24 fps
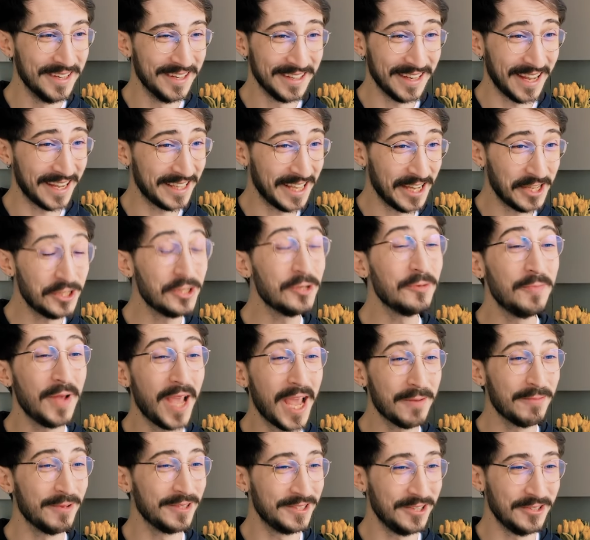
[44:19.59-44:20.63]
Like, they should be
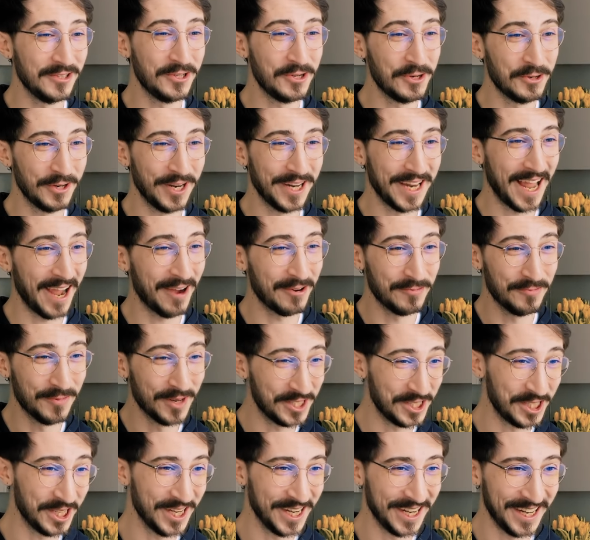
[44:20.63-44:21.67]
able to tune it out
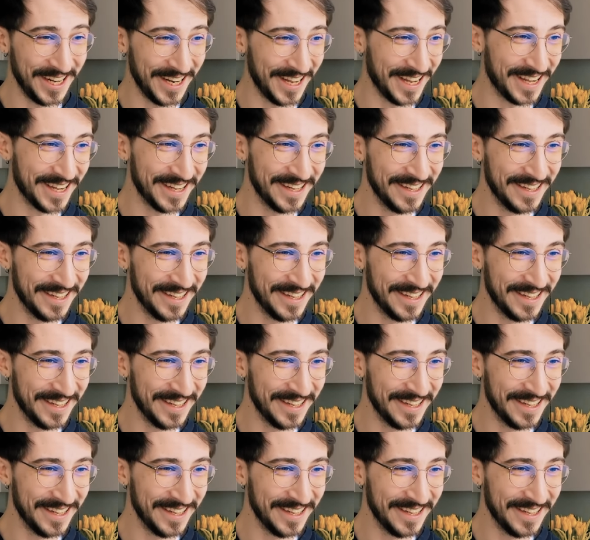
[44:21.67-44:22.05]
much earlier.